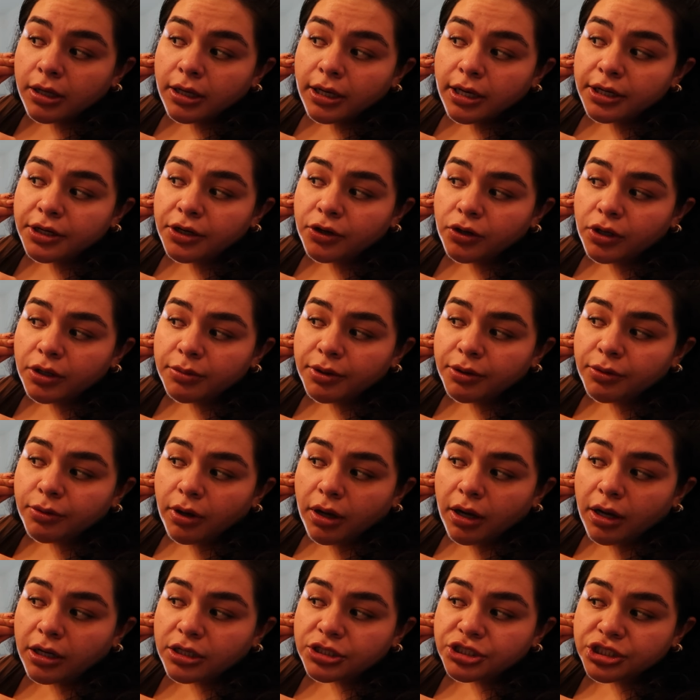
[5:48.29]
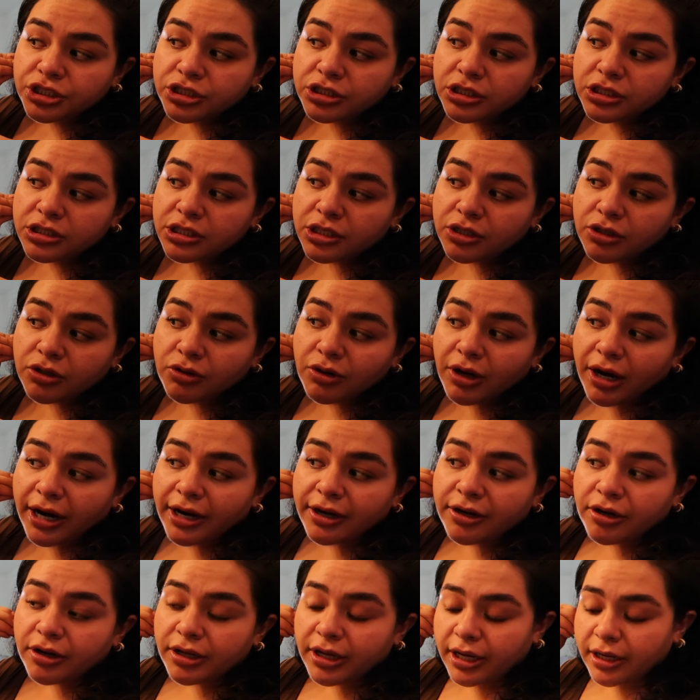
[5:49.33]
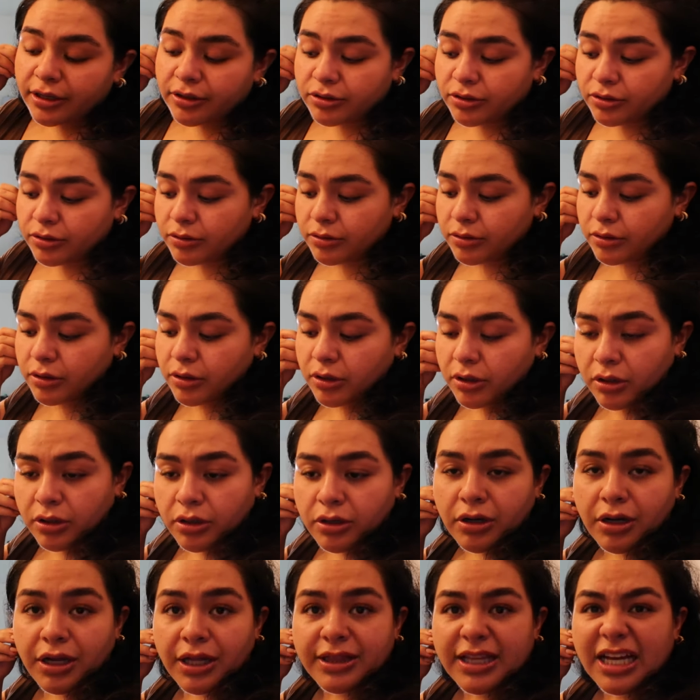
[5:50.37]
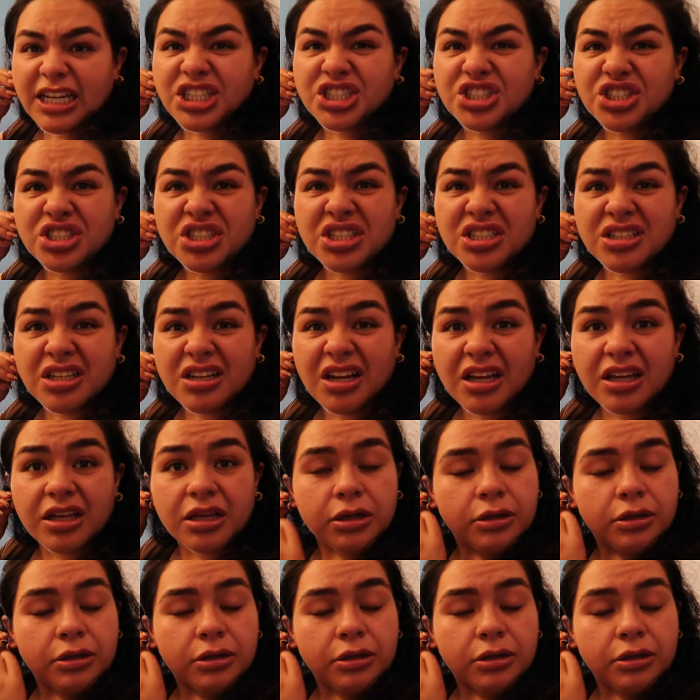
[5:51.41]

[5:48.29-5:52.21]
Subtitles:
And don't get me wrong, she doesn't cry in her kennel like that. She just doesn't like